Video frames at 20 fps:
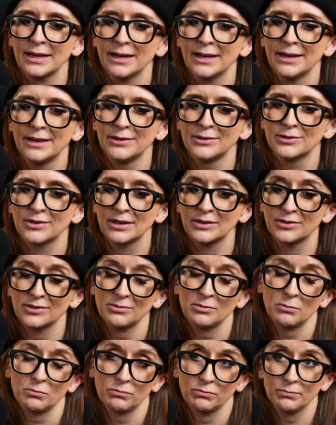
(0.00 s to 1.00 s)
is
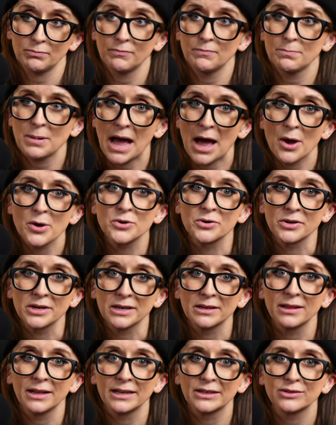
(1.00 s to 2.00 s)
it's
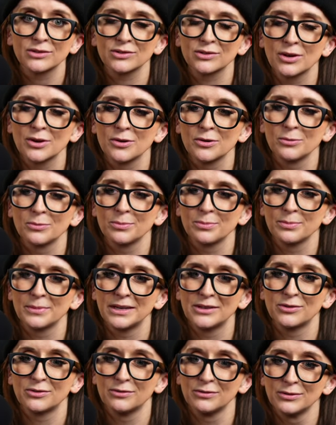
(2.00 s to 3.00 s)
powdery like snow.
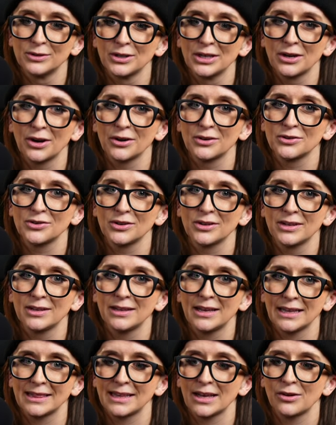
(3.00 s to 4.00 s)
It's really hard to
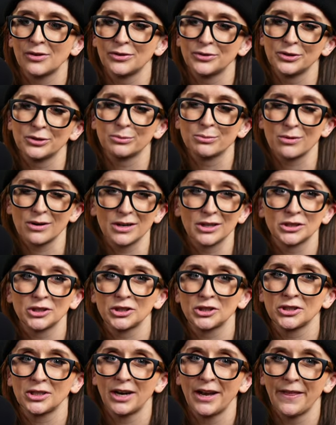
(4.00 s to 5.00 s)
get that on your
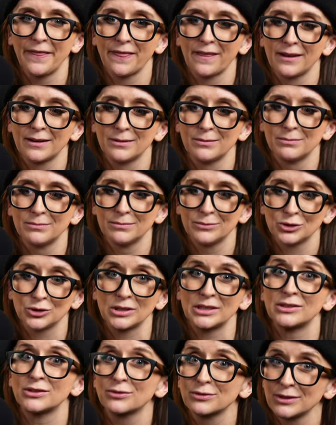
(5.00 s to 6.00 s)
brush and then
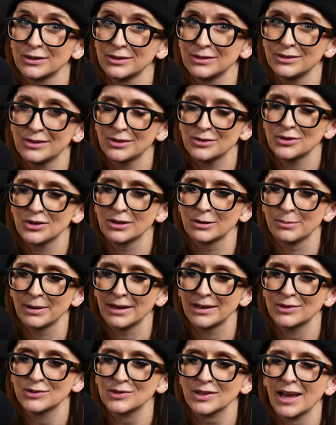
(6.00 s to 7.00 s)
transfer it to your
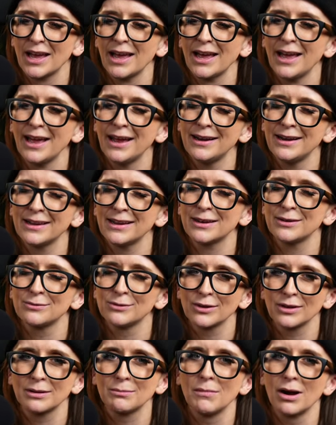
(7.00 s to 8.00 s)
base, and it can
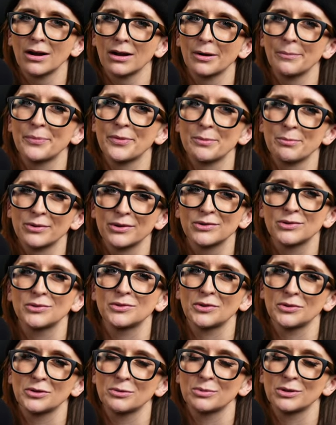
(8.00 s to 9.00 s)
really muck up the bristles
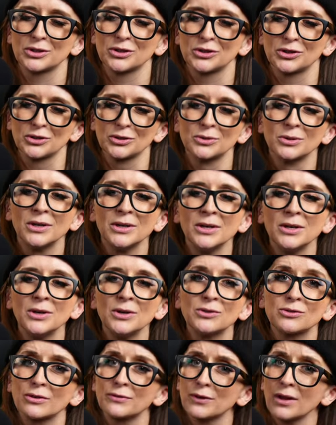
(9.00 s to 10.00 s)
on your brush too.
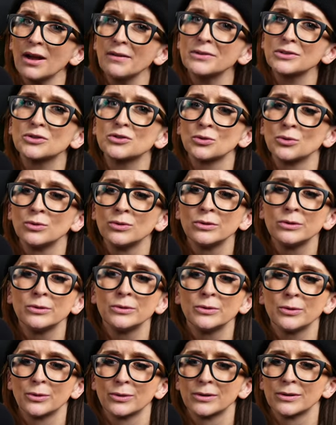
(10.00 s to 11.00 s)
So if you have a tool
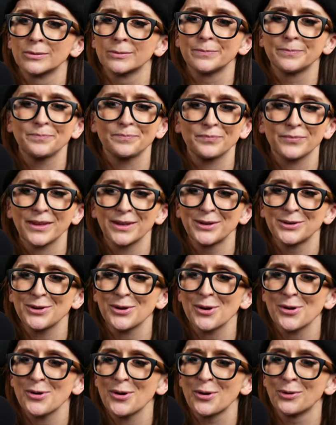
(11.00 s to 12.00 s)
or
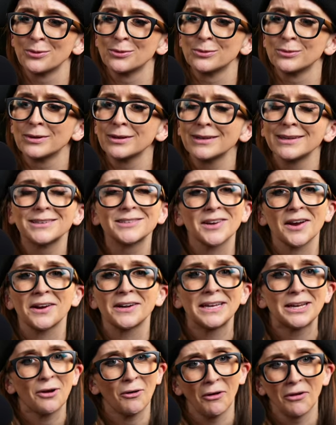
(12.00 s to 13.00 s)
a really
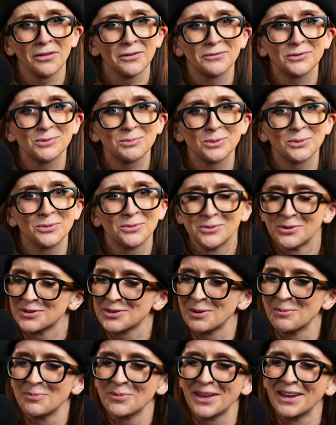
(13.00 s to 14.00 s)
tiny olive spoon or
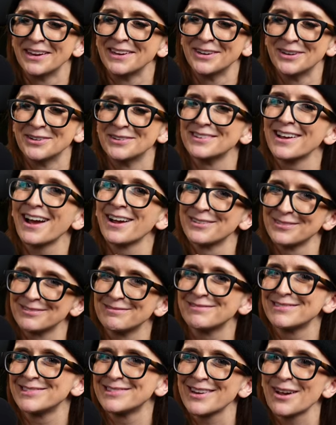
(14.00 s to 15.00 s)
something. I
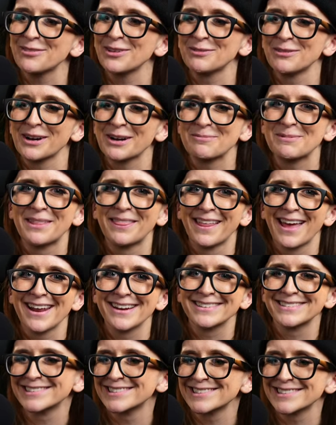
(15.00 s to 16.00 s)
definitely recommend that
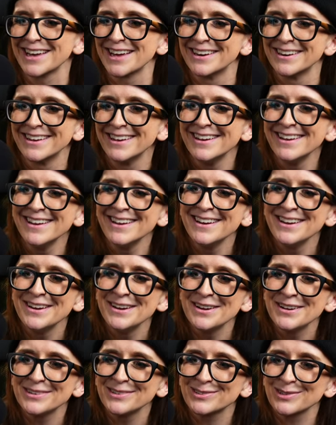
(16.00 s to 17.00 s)
instead.
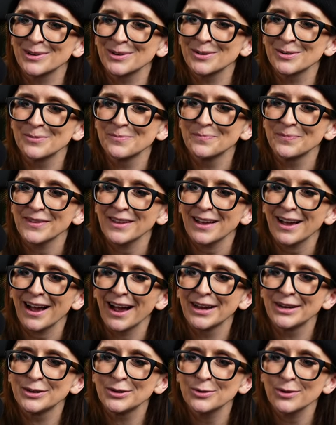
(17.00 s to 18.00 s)
So
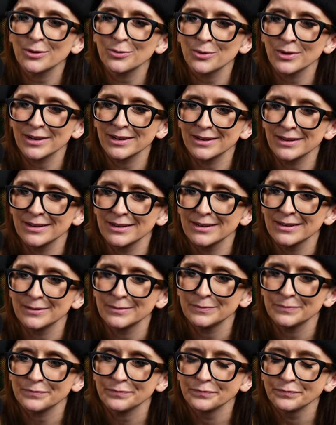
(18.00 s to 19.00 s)
I knew I wanted
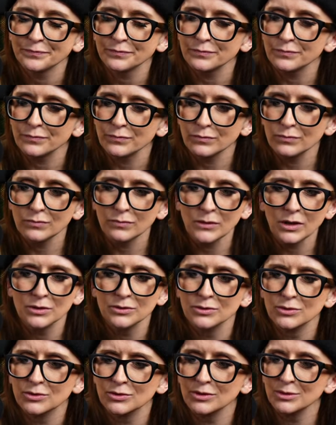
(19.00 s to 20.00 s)

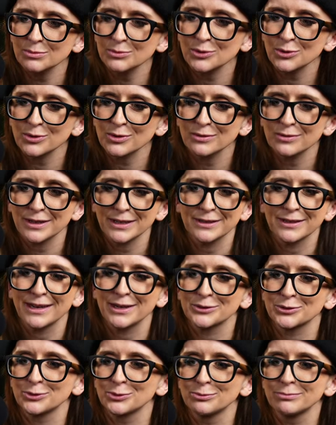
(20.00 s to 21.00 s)
some sort of like
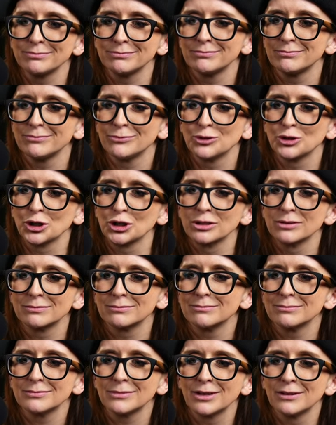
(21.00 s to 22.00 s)
natural dirt
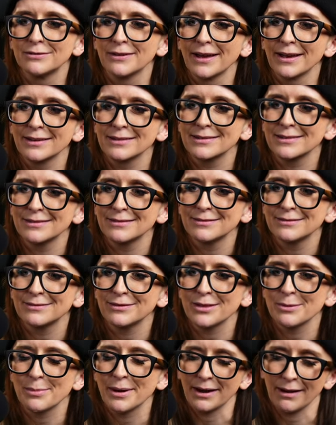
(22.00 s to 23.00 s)
effect for
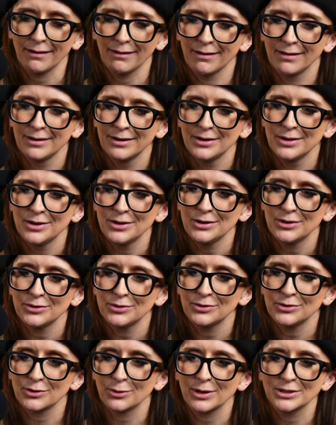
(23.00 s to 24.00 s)
the bear.
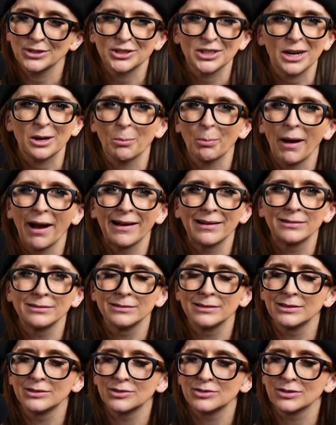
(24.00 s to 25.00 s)
So I just kind of piled
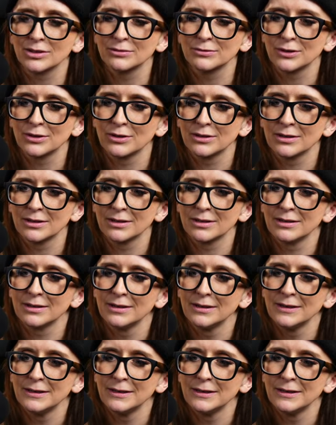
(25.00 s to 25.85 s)
this stuff on.